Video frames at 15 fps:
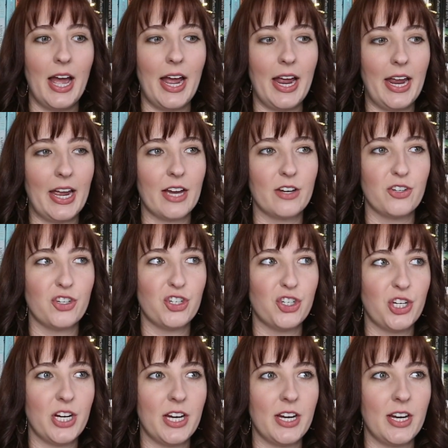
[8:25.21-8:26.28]
and
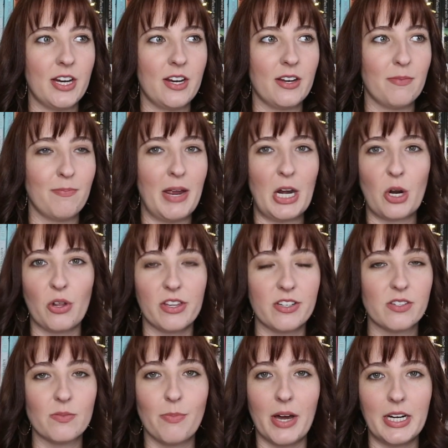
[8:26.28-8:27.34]
she made all
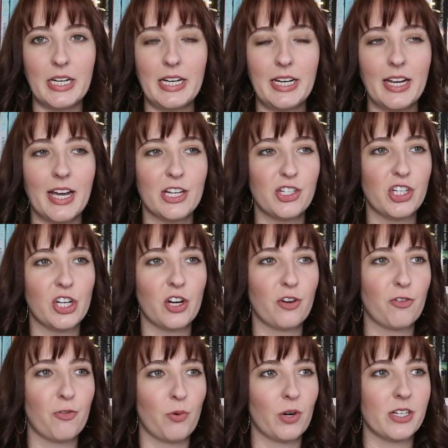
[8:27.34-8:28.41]
this money and she could
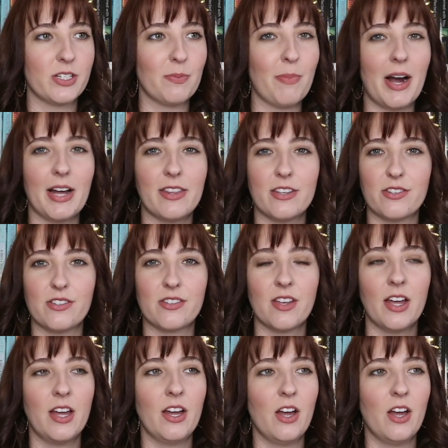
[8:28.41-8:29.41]
afford to buy this